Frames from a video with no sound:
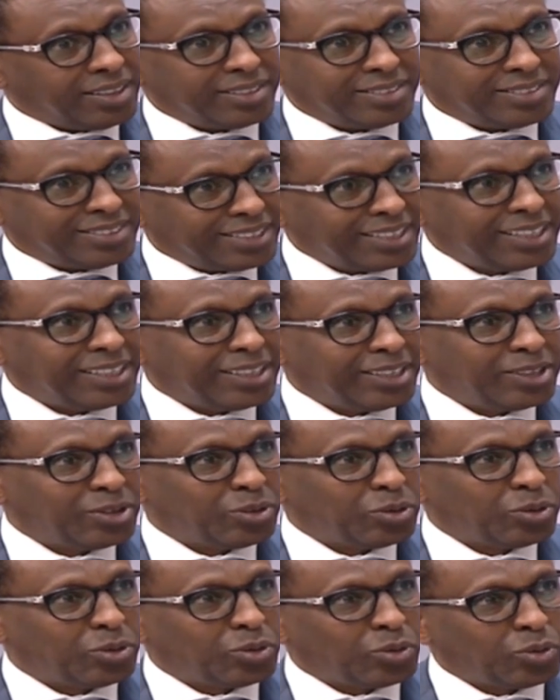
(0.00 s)
see
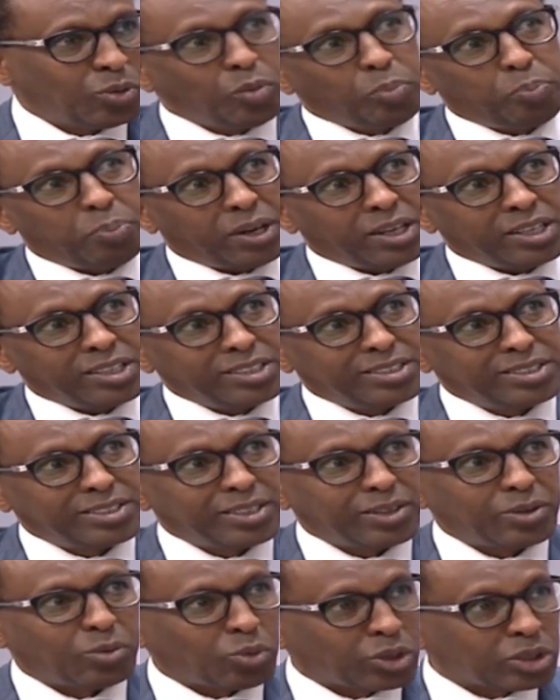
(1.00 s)
who plays
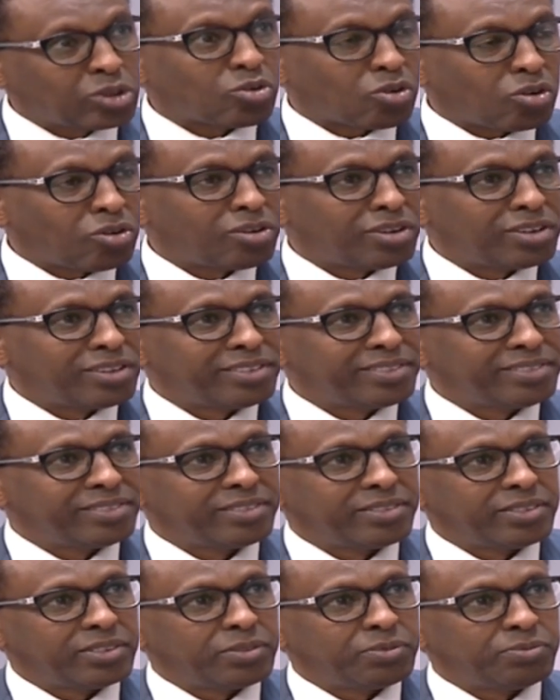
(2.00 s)
what role. Is
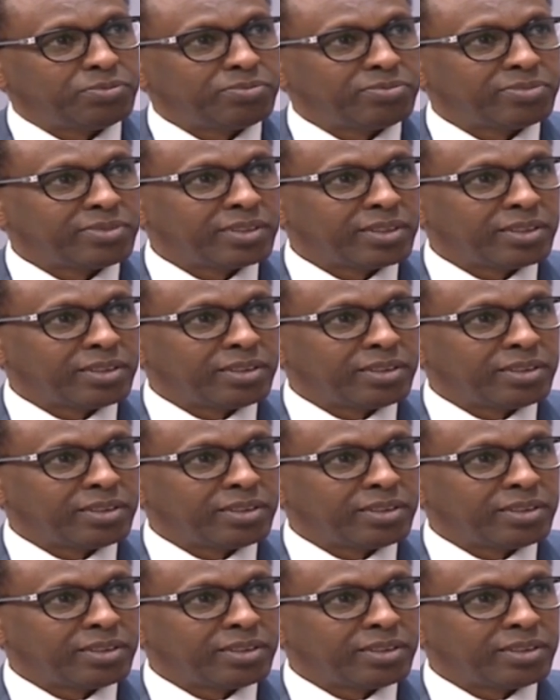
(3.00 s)
it going to be explosive?